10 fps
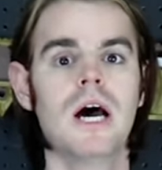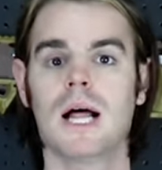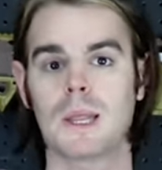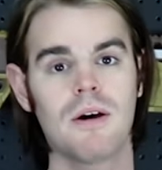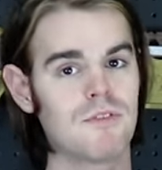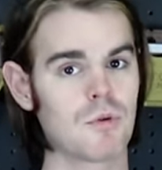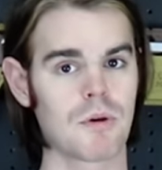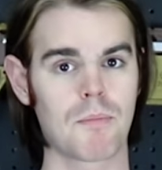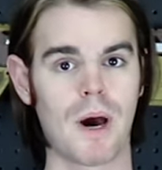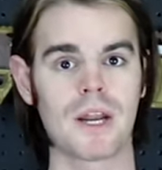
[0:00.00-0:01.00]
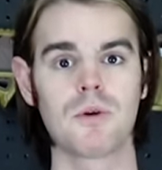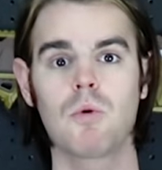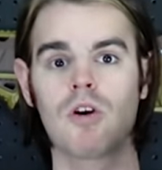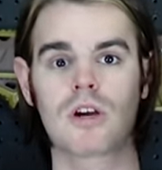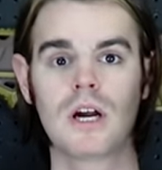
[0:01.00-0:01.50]
I love doing body
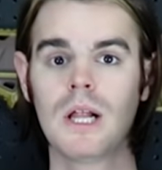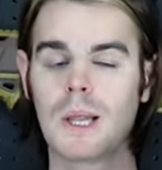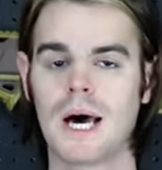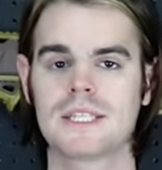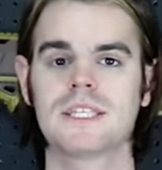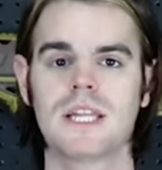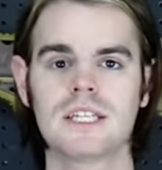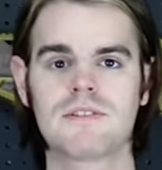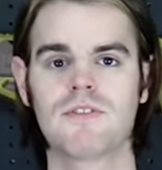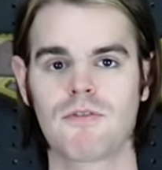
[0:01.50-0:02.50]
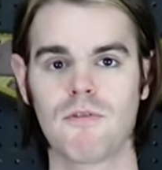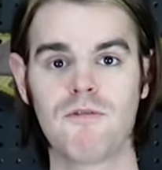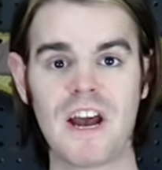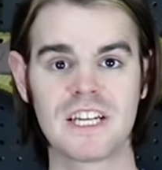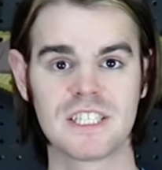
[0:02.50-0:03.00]
work, lots and lots of different
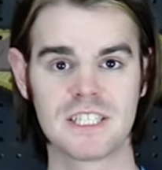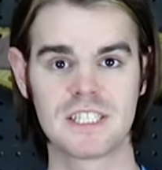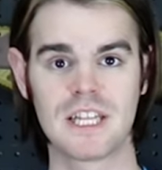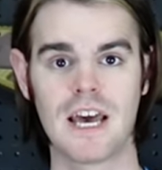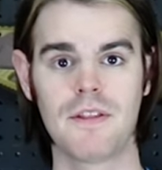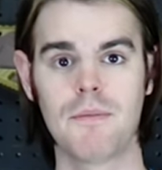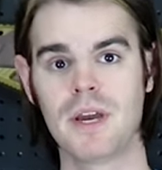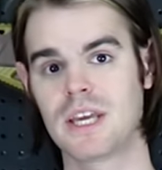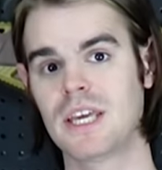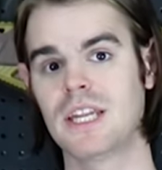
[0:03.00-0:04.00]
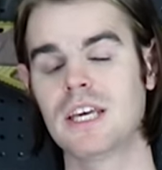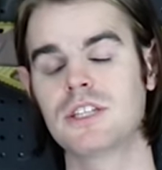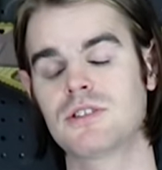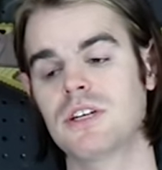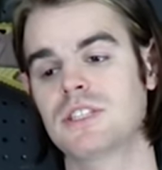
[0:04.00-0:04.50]
facets to that that make it
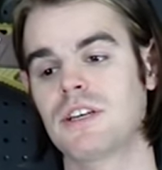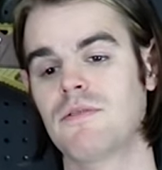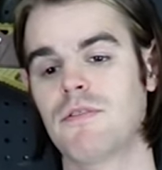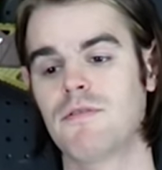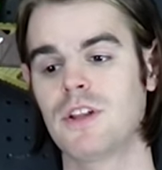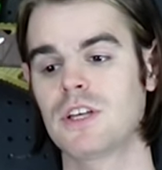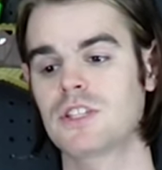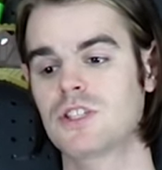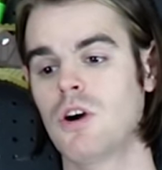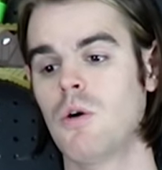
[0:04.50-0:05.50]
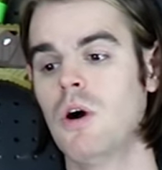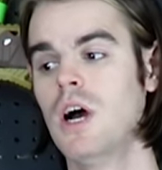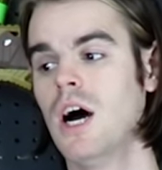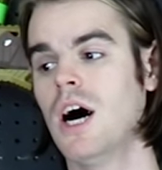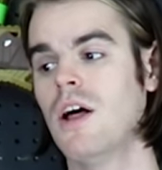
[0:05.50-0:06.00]
interesting and fulfilling. So,
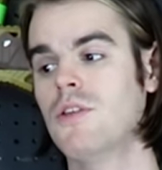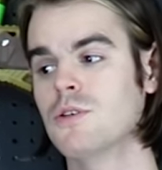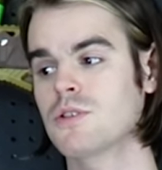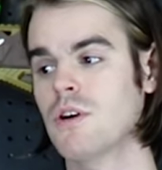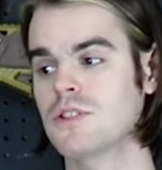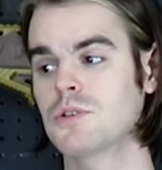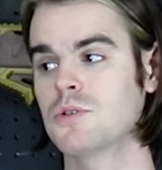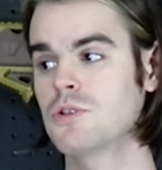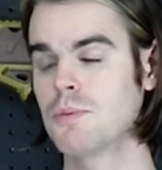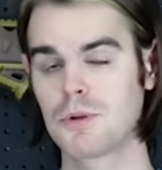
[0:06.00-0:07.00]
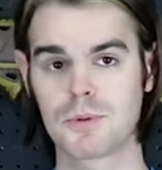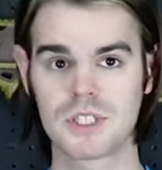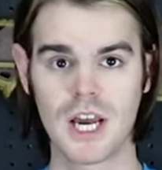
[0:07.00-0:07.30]
Uh, those are also super duper